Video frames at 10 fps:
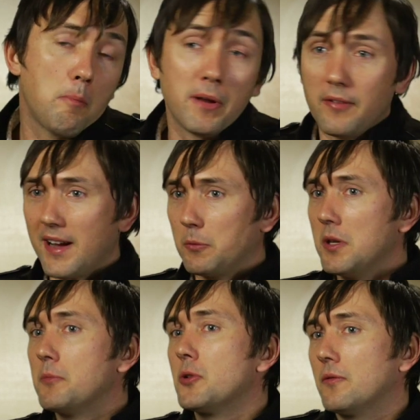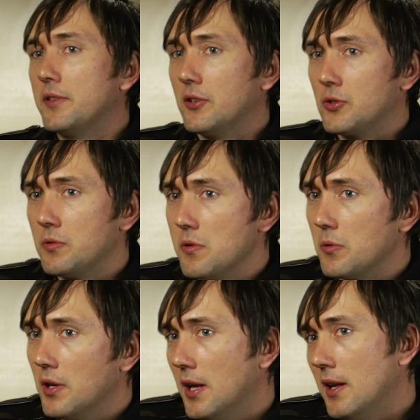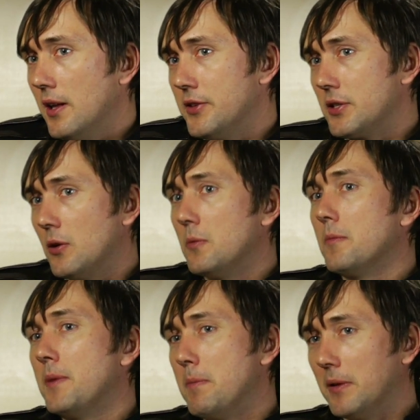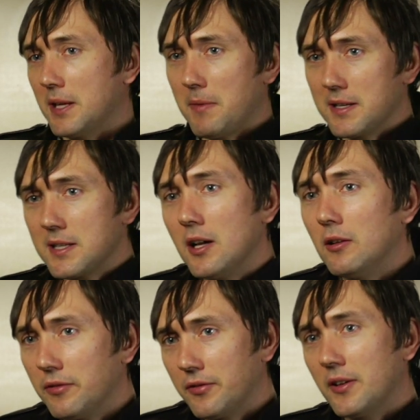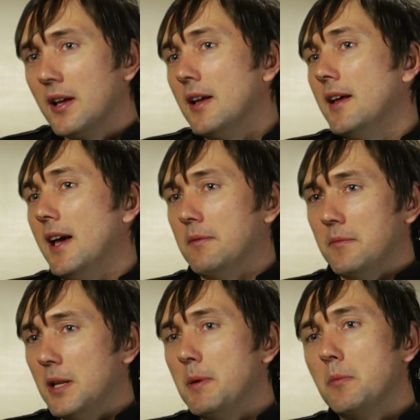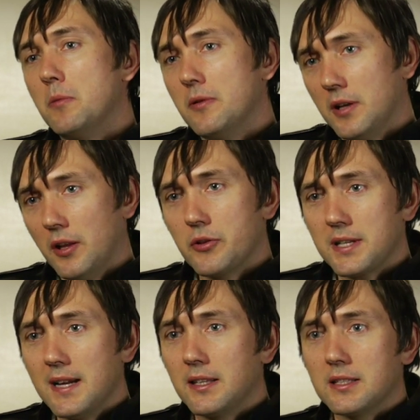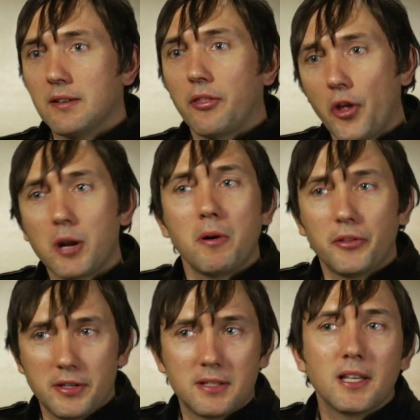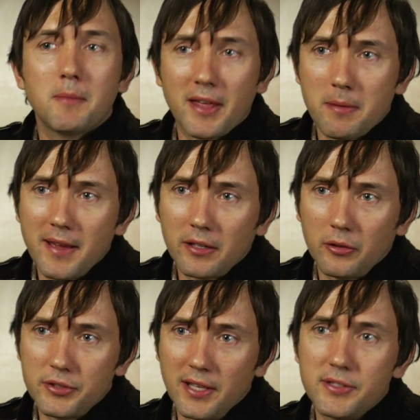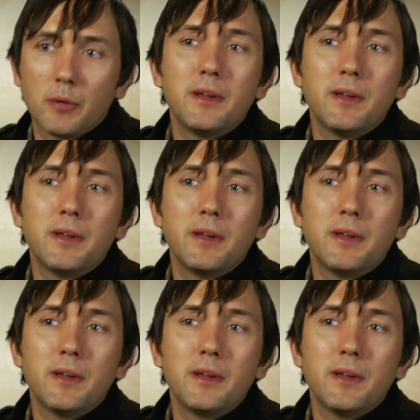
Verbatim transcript: But in fact, we observe that it's true. And so people like myself and many people, other scientists, have thought about this in a mathematical sense.